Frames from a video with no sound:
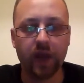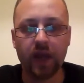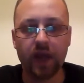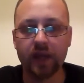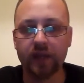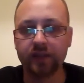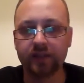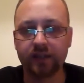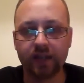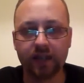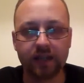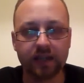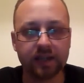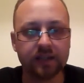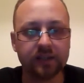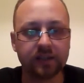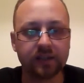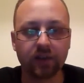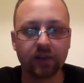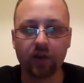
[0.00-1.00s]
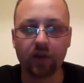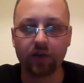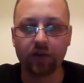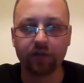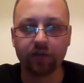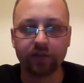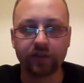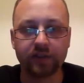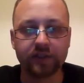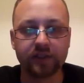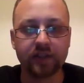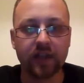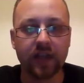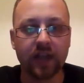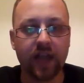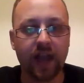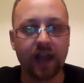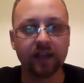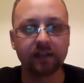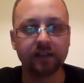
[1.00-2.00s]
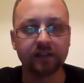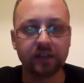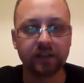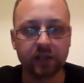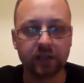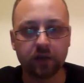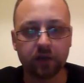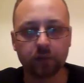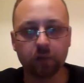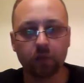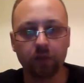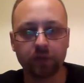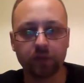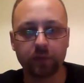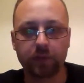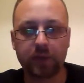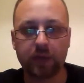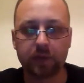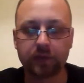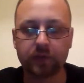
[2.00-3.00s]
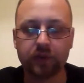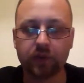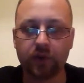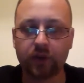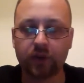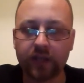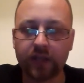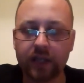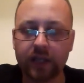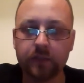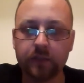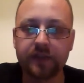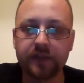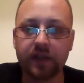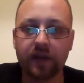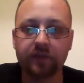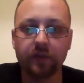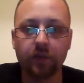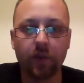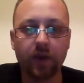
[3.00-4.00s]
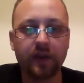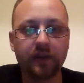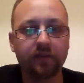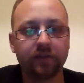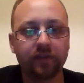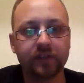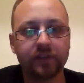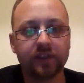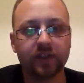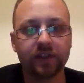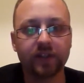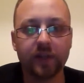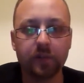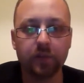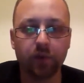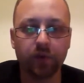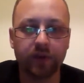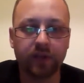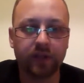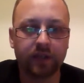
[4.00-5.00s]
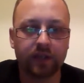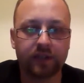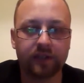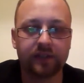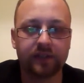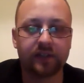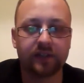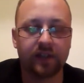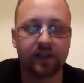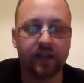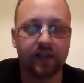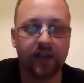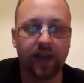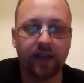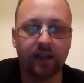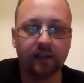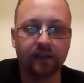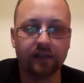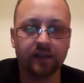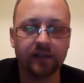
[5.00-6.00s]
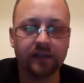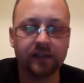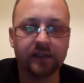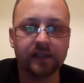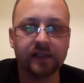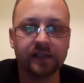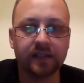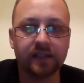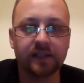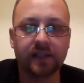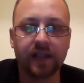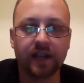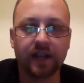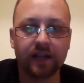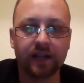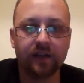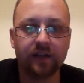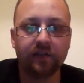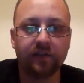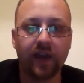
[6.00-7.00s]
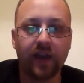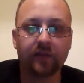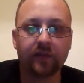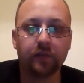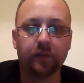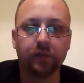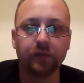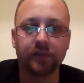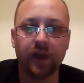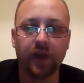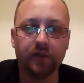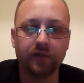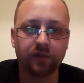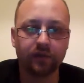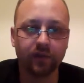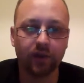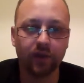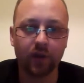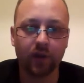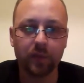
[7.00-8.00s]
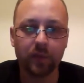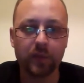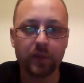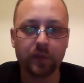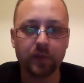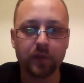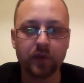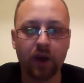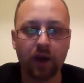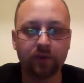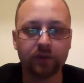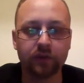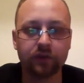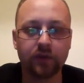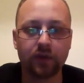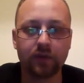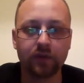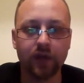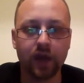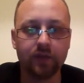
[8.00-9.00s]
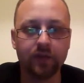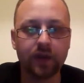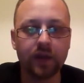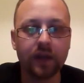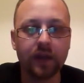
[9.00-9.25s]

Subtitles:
teas and coffees, anything you could want to be able to try and keep yourself awake for Sunday morning, as 8:30 isn't exactly a favourable time for a lot of people who have to travel over.